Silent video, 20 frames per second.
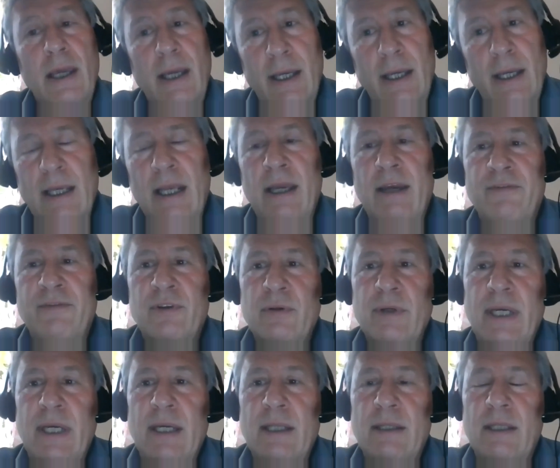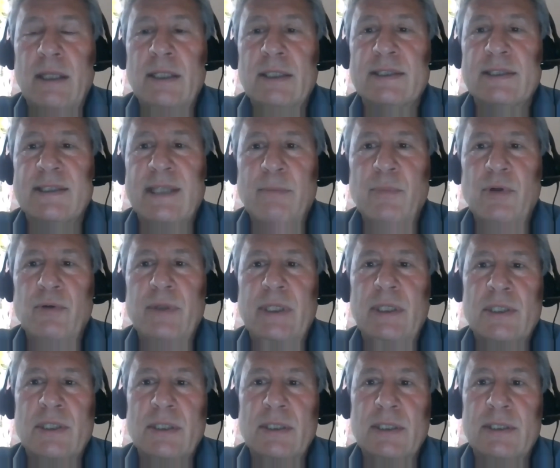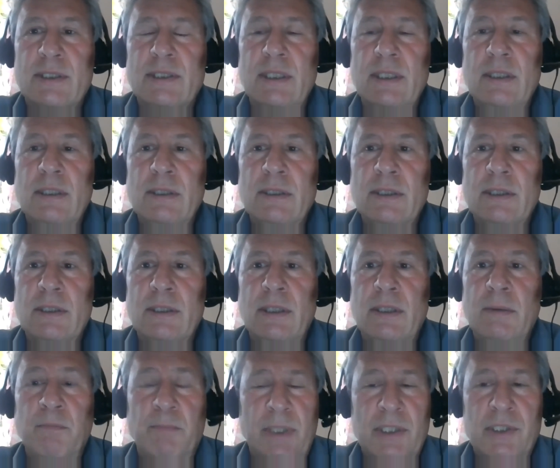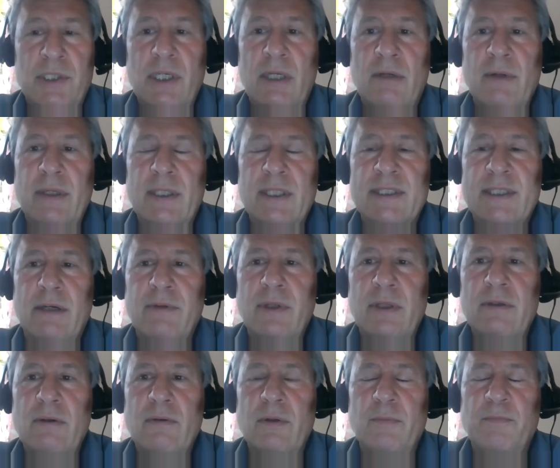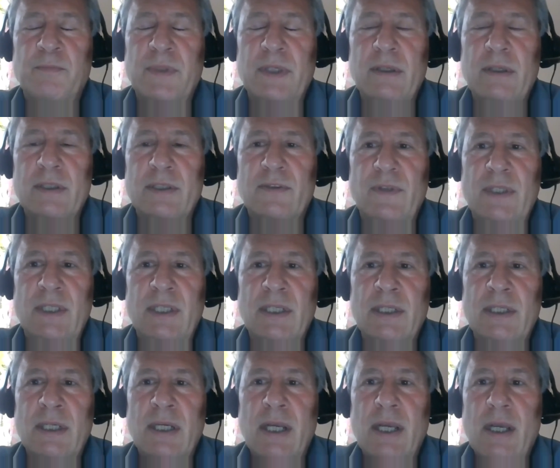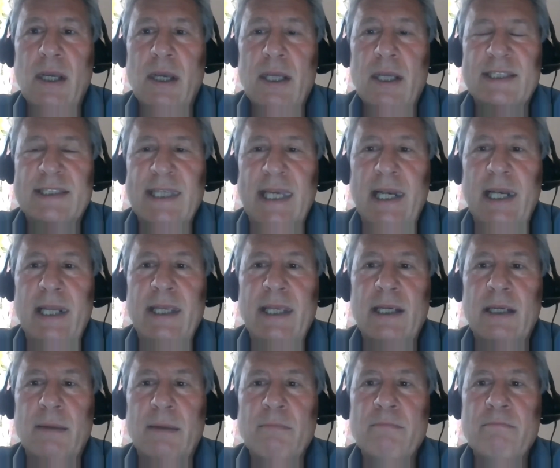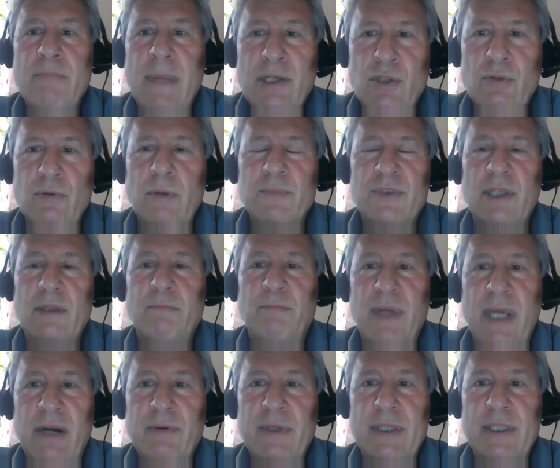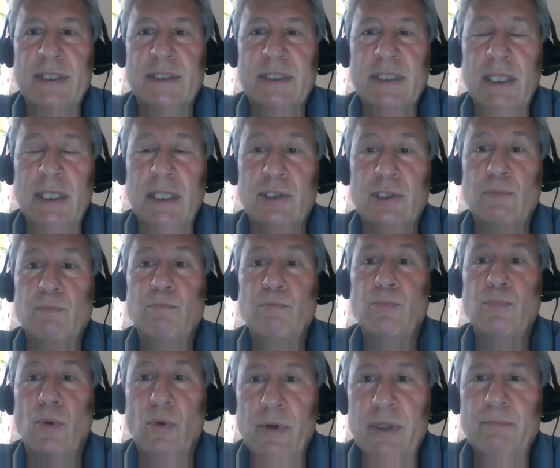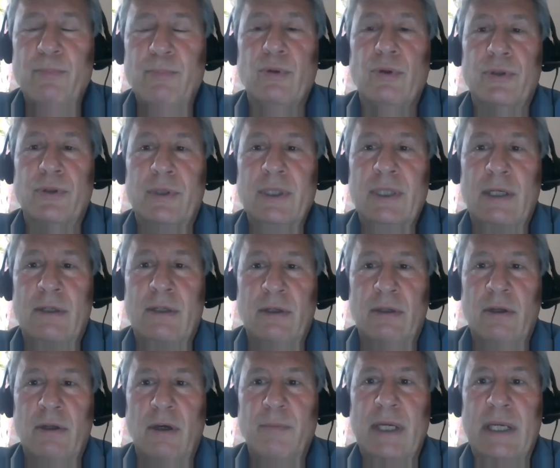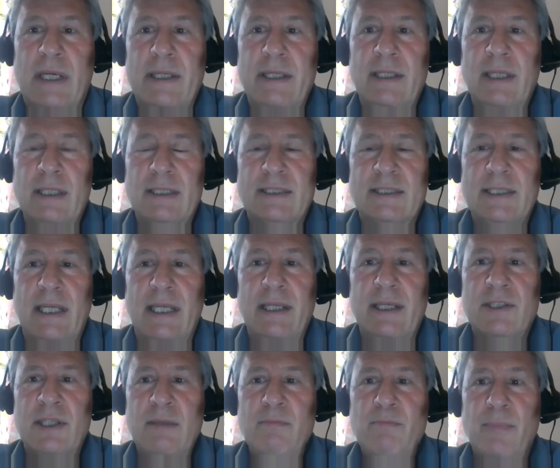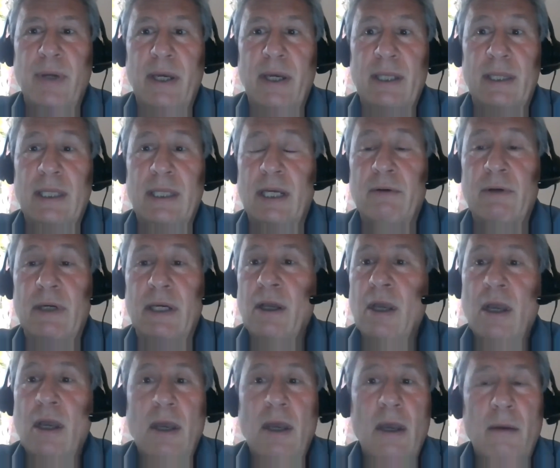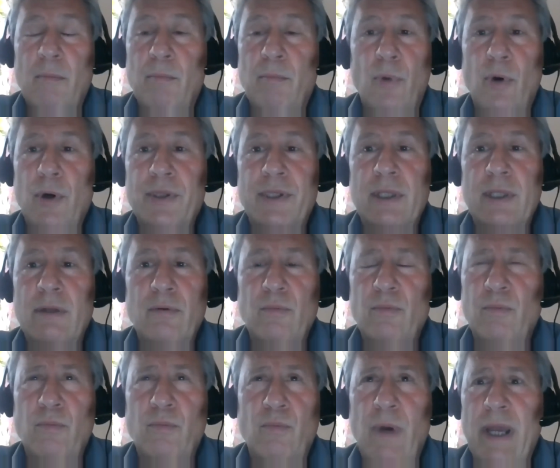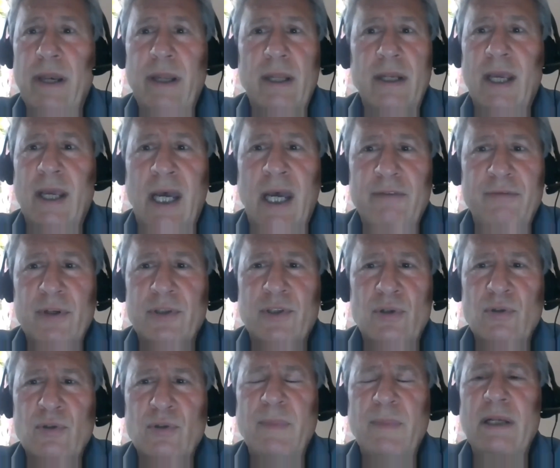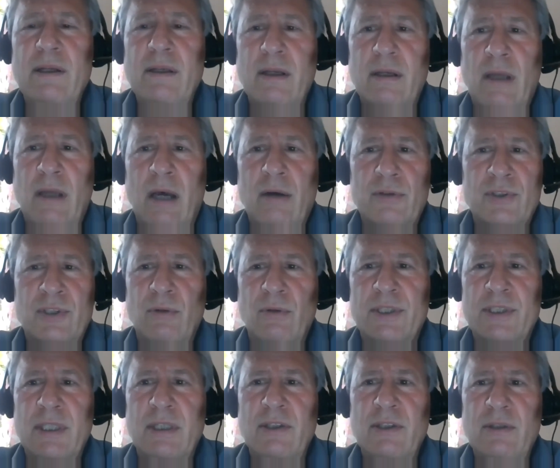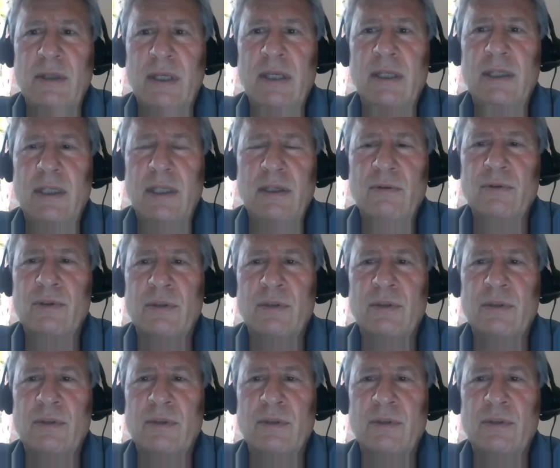And I have to add, in some regions, in particular in the Southern Europe sphere, selling mushrooms and berries is more important economically than selling timber. And there are more than 1.5 or 2 million households in the EU